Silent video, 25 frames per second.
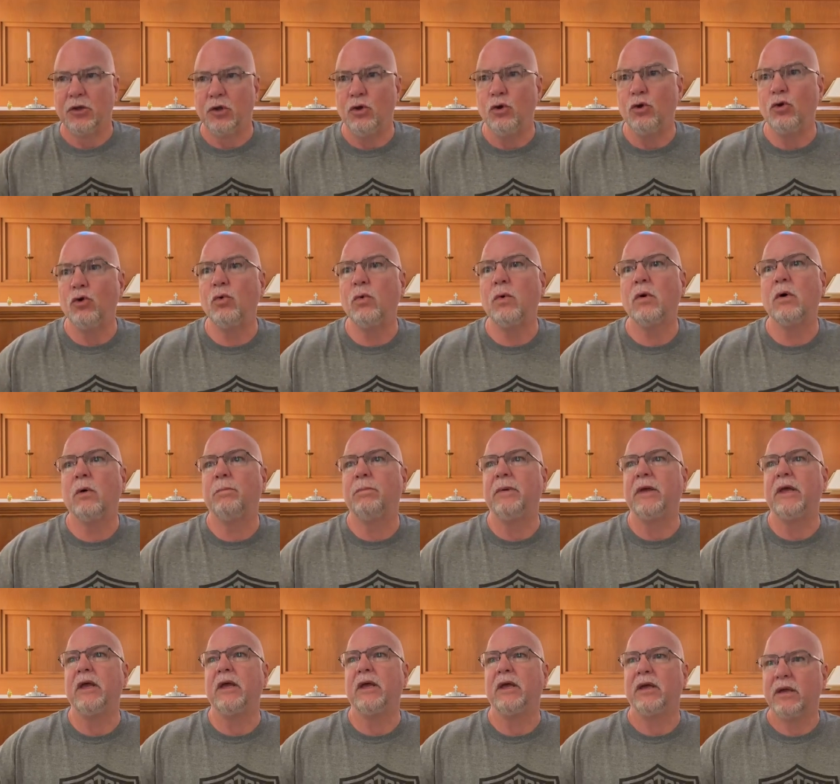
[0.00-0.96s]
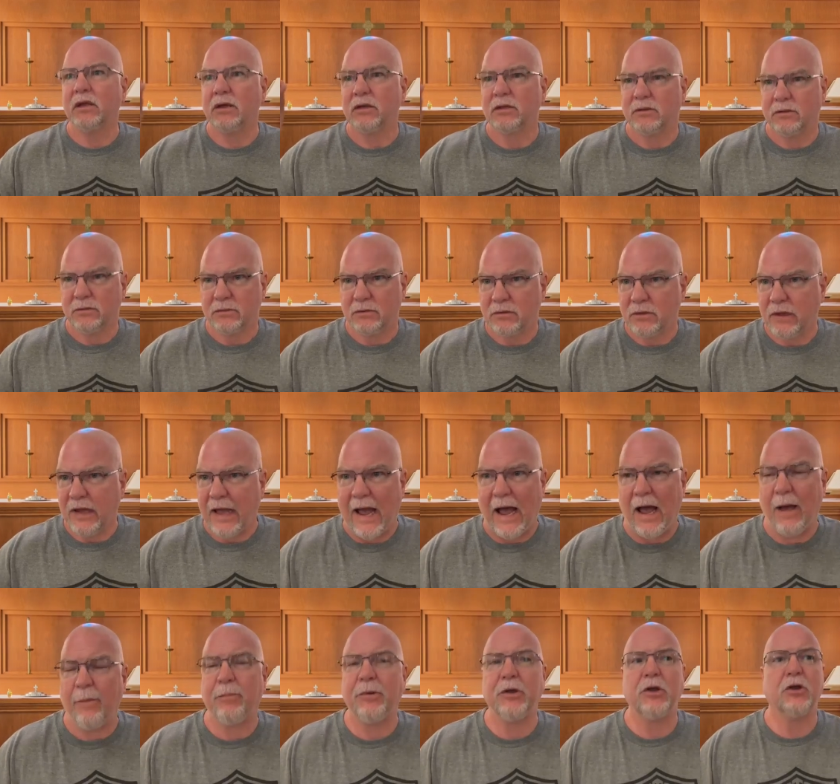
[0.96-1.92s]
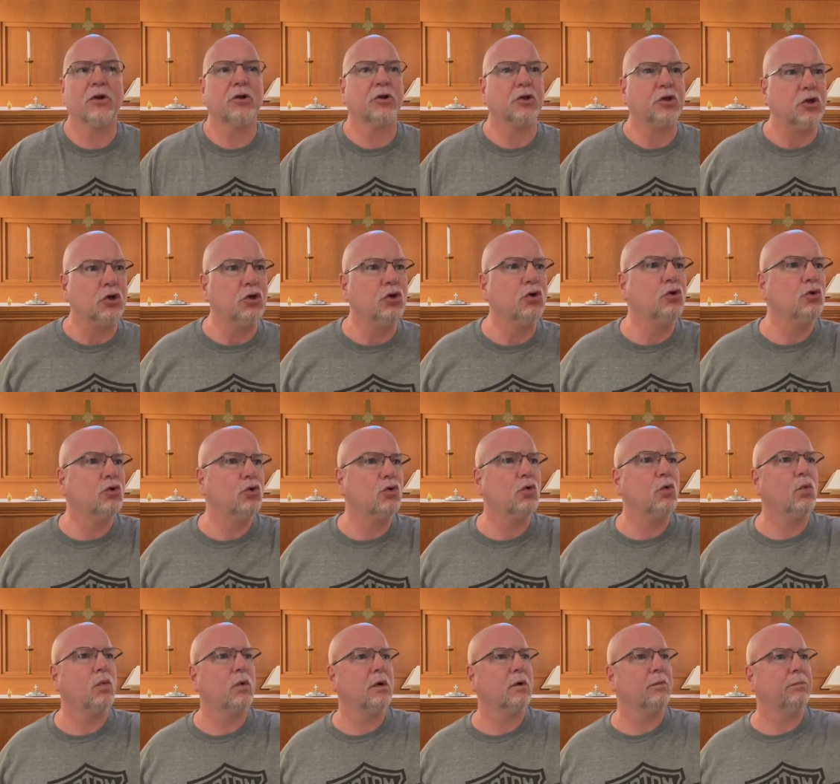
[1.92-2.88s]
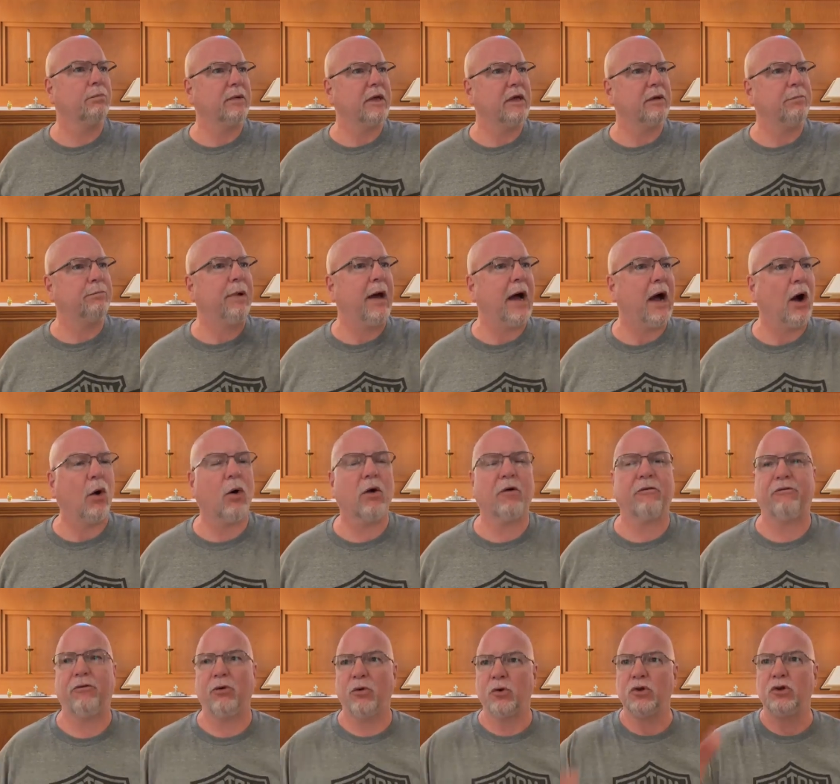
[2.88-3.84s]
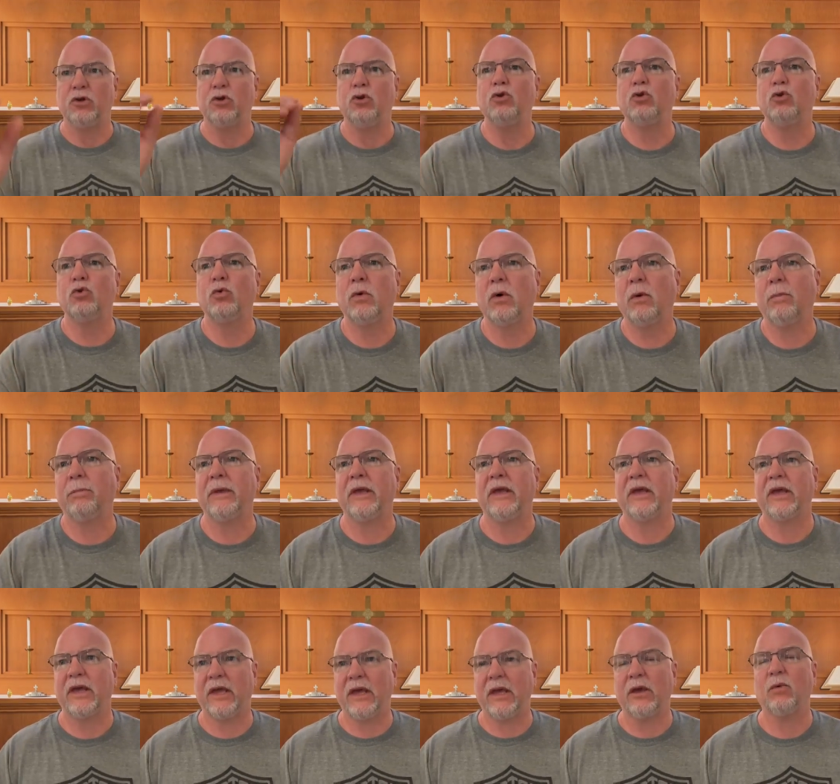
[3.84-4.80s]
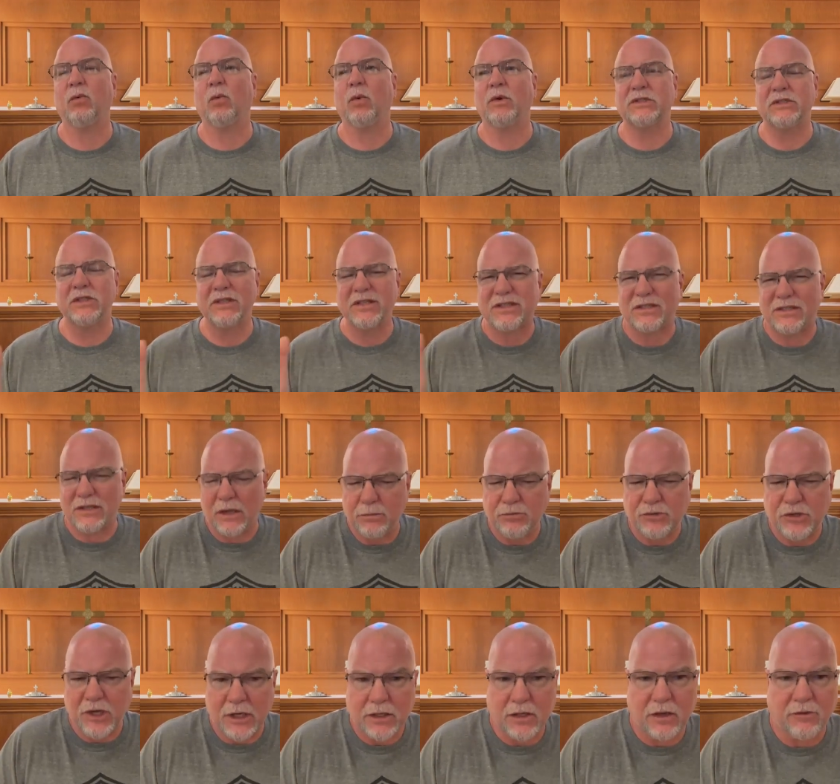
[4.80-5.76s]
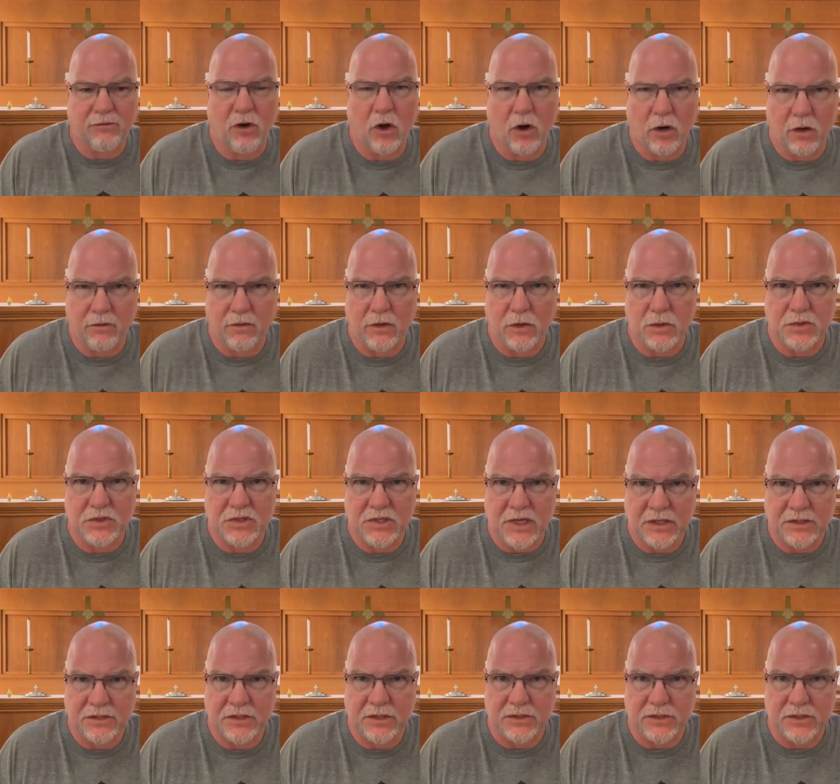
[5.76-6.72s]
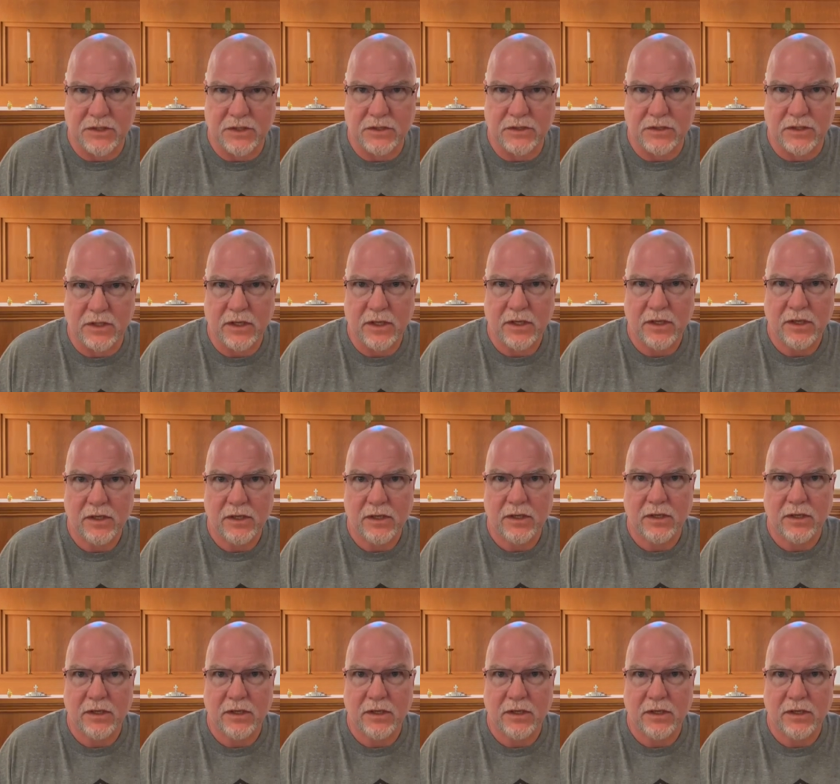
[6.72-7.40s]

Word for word: you will be happier, you will be powerful, you will be healed. What's the subject of all of those sentences?